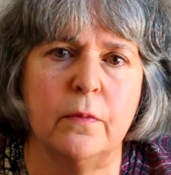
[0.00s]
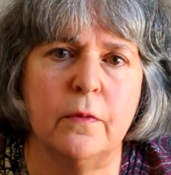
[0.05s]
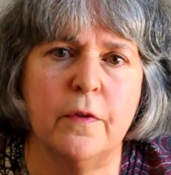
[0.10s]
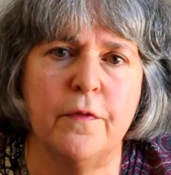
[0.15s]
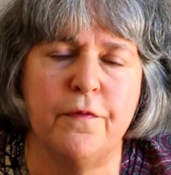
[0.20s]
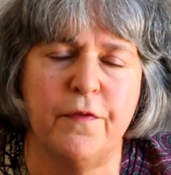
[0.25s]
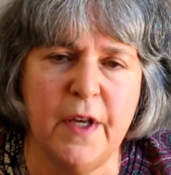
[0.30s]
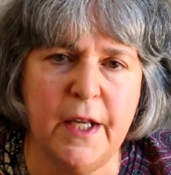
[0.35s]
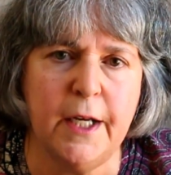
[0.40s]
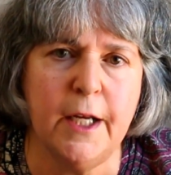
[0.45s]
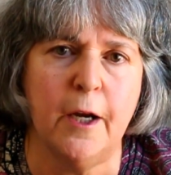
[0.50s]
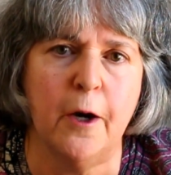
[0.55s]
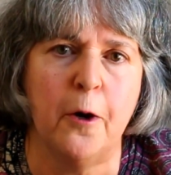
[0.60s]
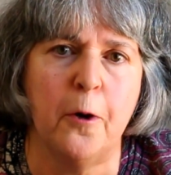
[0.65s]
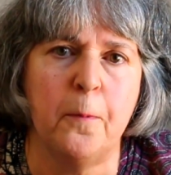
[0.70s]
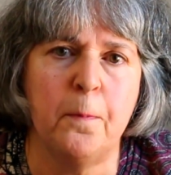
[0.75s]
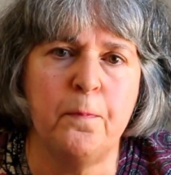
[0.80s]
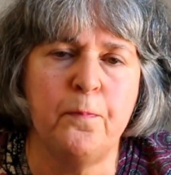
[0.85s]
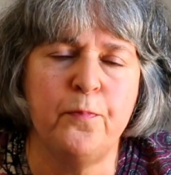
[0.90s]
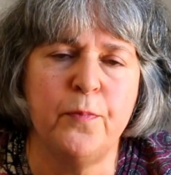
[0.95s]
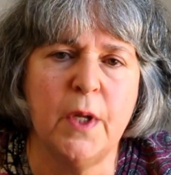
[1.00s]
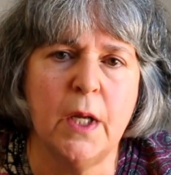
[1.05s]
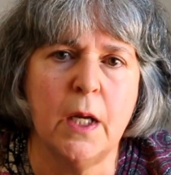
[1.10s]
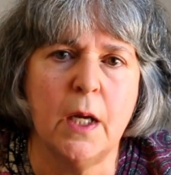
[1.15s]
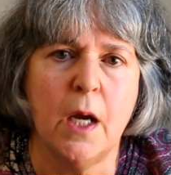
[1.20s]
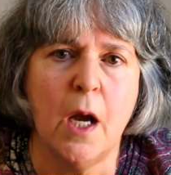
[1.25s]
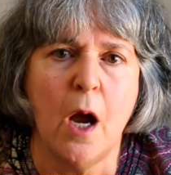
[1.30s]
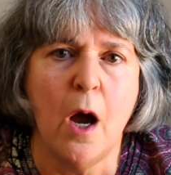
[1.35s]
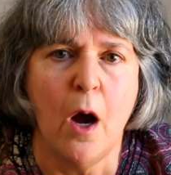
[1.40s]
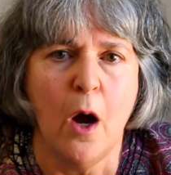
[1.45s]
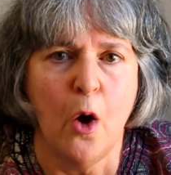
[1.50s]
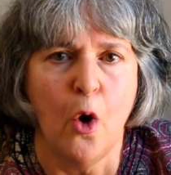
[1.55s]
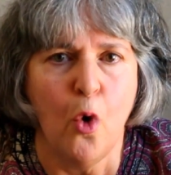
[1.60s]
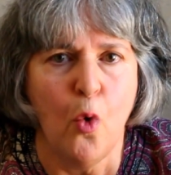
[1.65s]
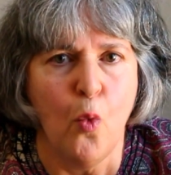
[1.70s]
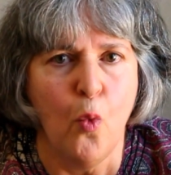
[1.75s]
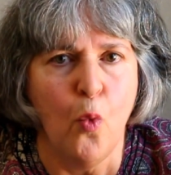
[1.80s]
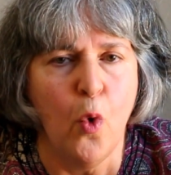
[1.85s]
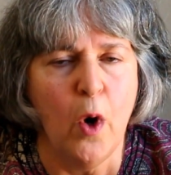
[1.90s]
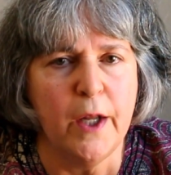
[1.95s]
video.
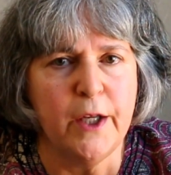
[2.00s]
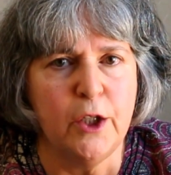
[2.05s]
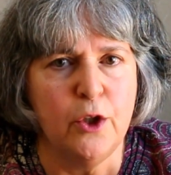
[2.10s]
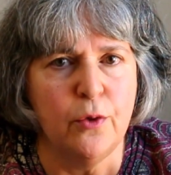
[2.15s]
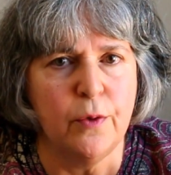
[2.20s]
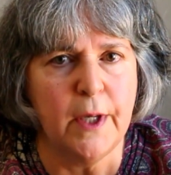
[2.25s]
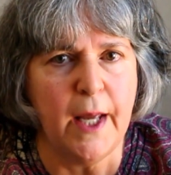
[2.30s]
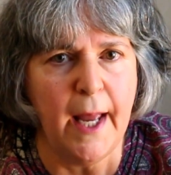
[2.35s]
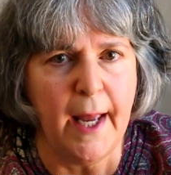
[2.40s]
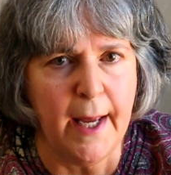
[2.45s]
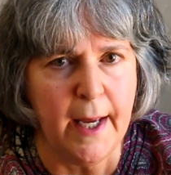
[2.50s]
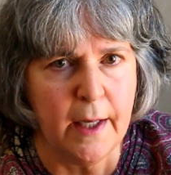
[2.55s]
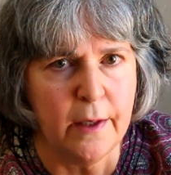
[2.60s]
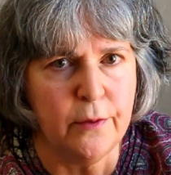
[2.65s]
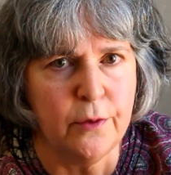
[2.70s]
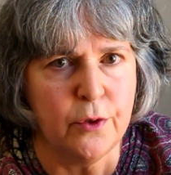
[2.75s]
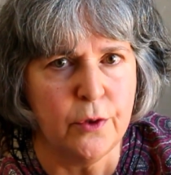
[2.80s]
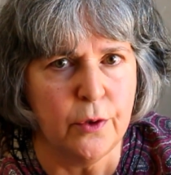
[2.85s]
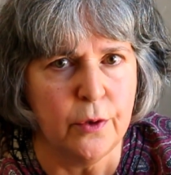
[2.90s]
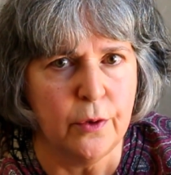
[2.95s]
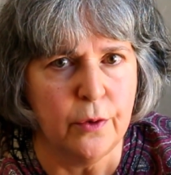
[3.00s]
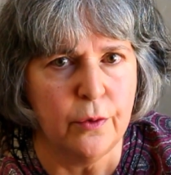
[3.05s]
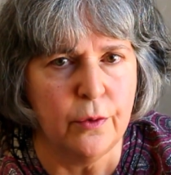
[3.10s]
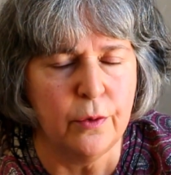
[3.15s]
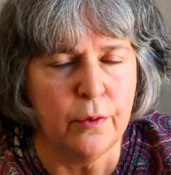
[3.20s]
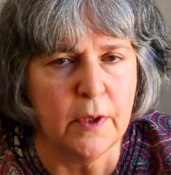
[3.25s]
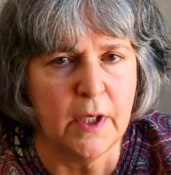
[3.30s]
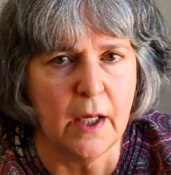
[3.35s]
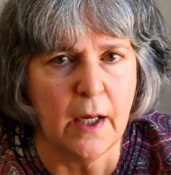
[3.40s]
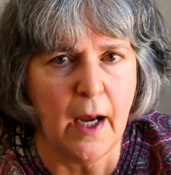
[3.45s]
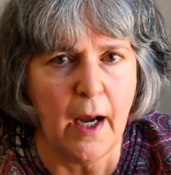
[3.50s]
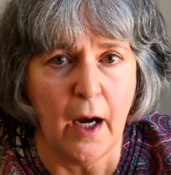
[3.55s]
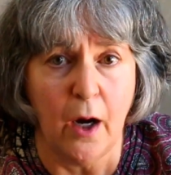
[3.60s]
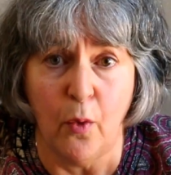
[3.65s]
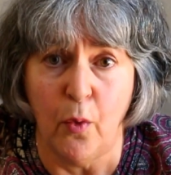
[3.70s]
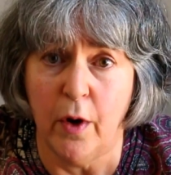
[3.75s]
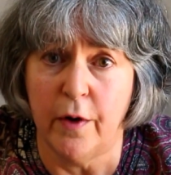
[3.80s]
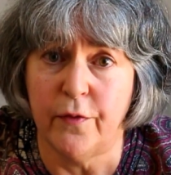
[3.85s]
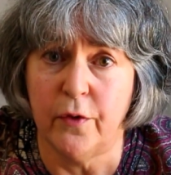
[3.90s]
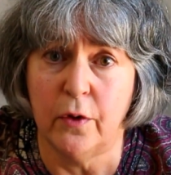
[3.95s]
What you can do,
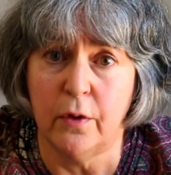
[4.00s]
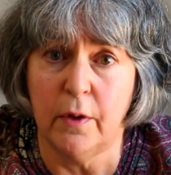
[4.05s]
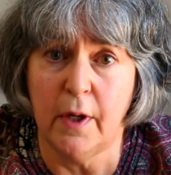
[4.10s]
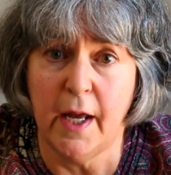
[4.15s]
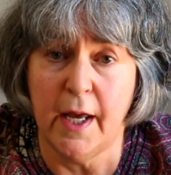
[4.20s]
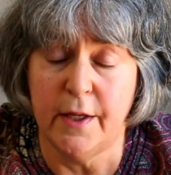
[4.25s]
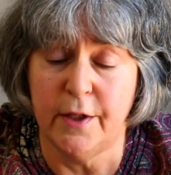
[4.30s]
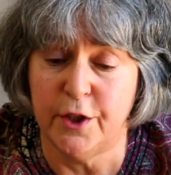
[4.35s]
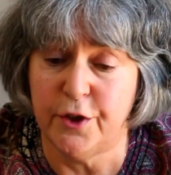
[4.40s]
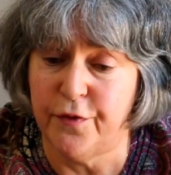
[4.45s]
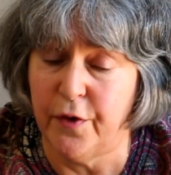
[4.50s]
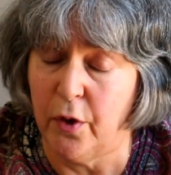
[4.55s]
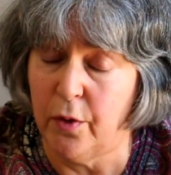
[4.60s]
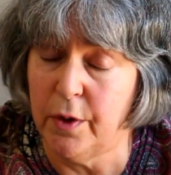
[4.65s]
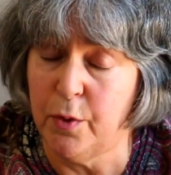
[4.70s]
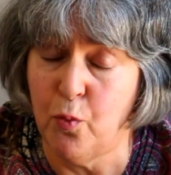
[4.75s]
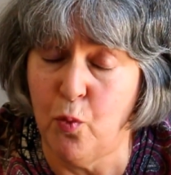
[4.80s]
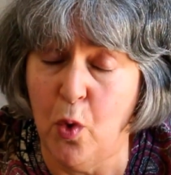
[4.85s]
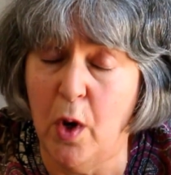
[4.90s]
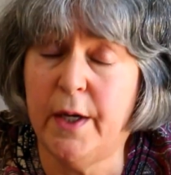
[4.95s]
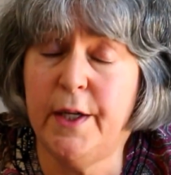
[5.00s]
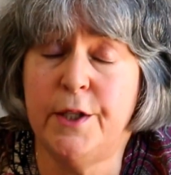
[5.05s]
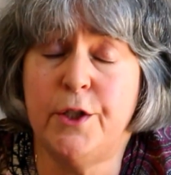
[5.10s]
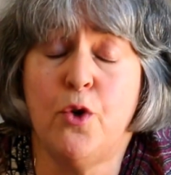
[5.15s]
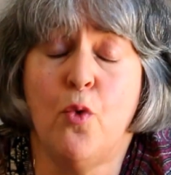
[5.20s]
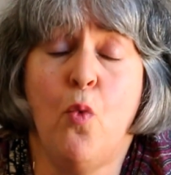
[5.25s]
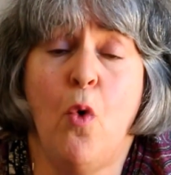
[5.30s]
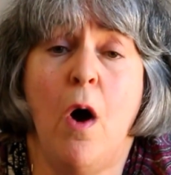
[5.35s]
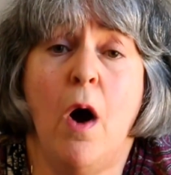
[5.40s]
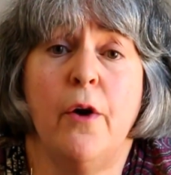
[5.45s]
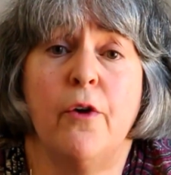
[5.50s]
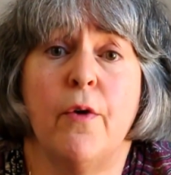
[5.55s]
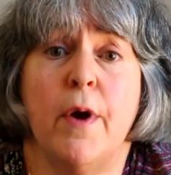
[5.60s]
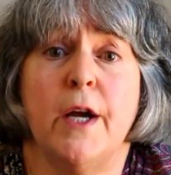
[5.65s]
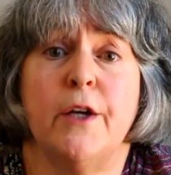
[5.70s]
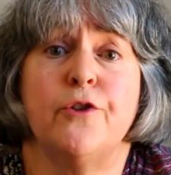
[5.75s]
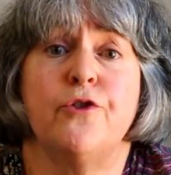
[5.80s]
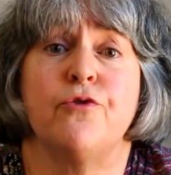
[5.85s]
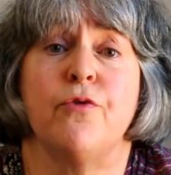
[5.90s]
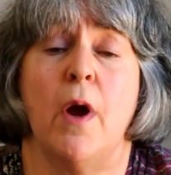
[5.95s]
however, and what is a water
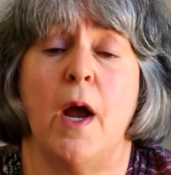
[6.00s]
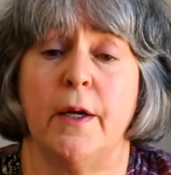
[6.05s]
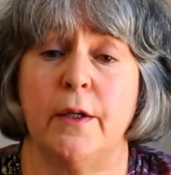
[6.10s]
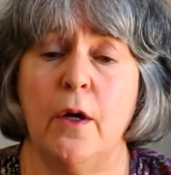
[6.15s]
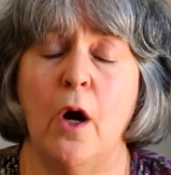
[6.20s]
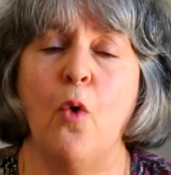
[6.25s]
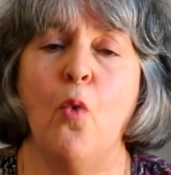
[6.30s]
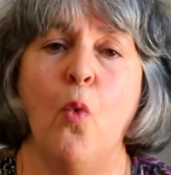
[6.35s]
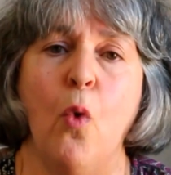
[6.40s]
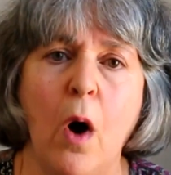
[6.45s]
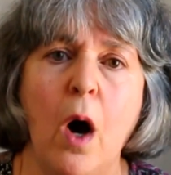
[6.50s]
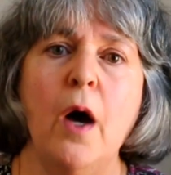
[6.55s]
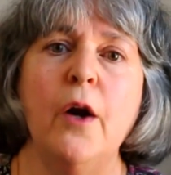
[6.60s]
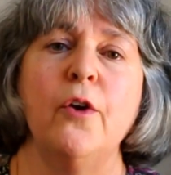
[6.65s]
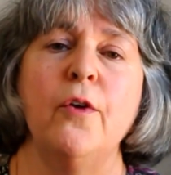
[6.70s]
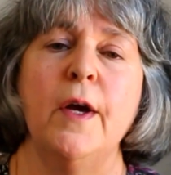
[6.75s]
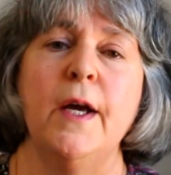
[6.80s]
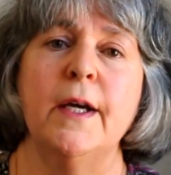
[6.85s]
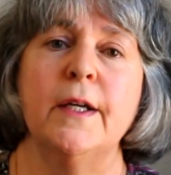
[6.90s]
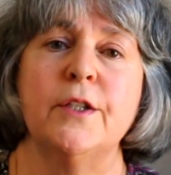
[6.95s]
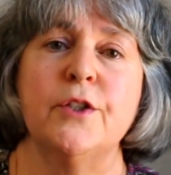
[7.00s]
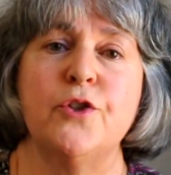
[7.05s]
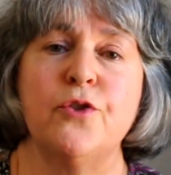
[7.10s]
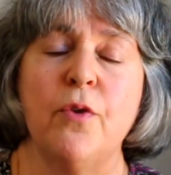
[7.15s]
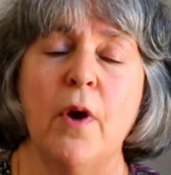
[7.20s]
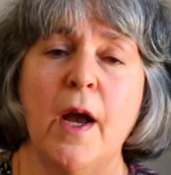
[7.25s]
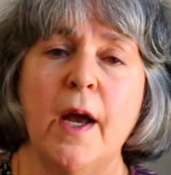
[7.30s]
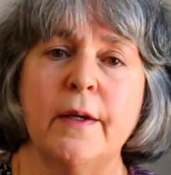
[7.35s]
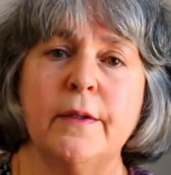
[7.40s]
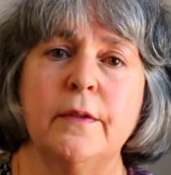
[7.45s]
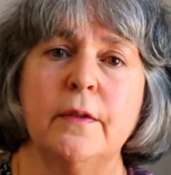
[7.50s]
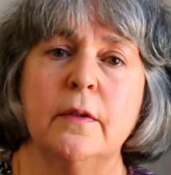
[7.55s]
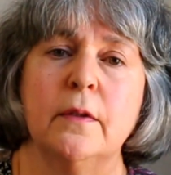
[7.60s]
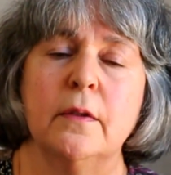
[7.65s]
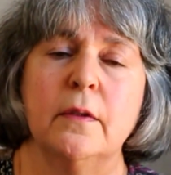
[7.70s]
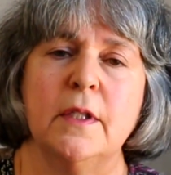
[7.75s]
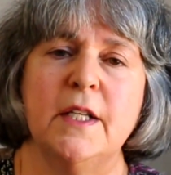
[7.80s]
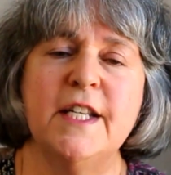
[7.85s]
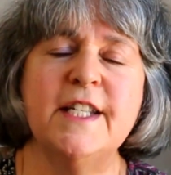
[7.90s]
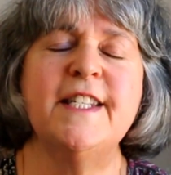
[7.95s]
extract? Water extract
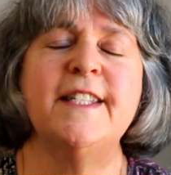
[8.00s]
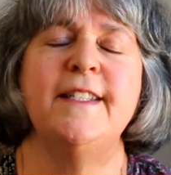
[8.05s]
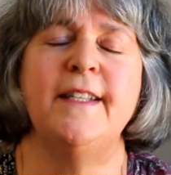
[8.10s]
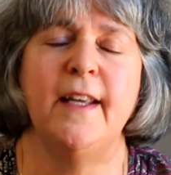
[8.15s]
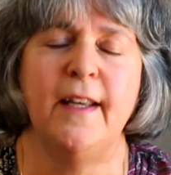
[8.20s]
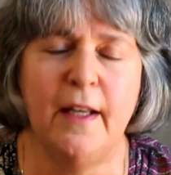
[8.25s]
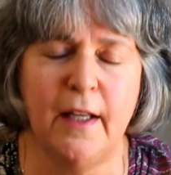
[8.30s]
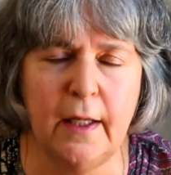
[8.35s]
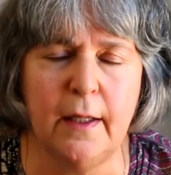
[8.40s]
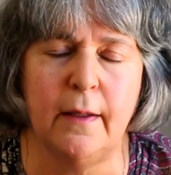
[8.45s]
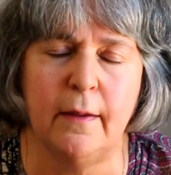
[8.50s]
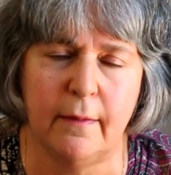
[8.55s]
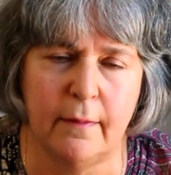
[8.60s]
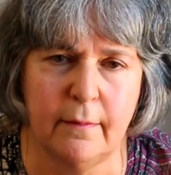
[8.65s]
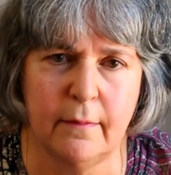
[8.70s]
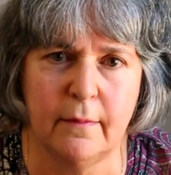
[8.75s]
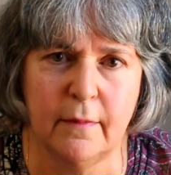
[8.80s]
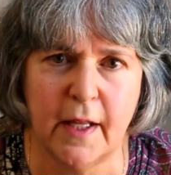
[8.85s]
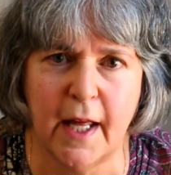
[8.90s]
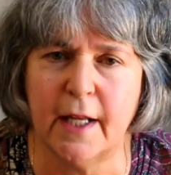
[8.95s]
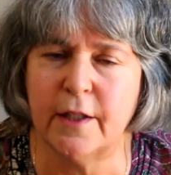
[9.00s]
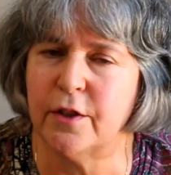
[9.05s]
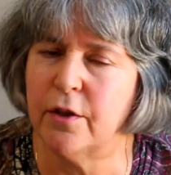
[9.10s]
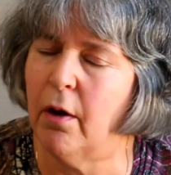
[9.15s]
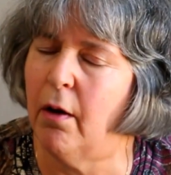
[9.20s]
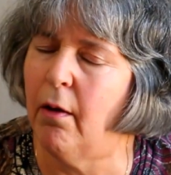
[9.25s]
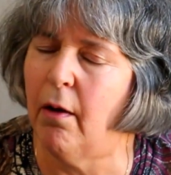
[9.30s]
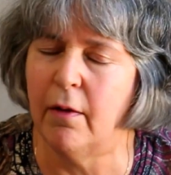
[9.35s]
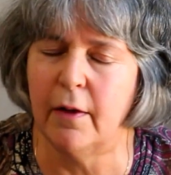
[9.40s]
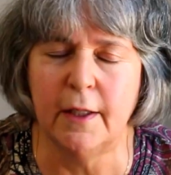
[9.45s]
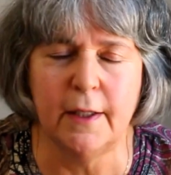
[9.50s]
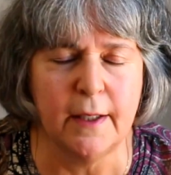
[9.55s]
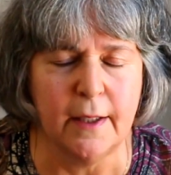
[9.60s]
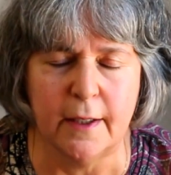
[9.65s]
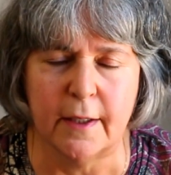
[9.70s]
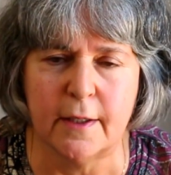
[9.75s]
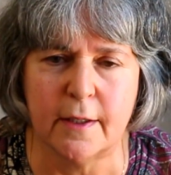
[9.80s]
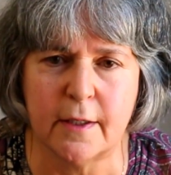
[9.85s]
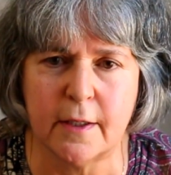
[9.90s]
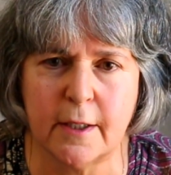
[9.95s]
is tea. That's all it
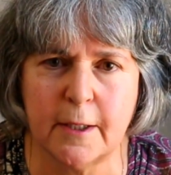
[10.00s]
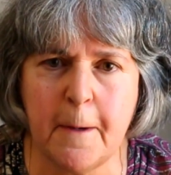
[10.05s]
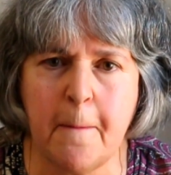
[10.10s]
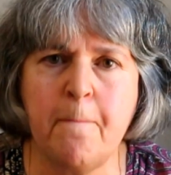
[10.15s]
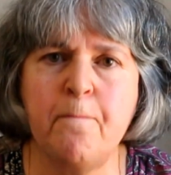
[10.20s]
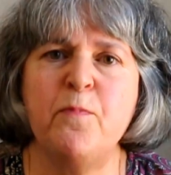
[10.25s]
is.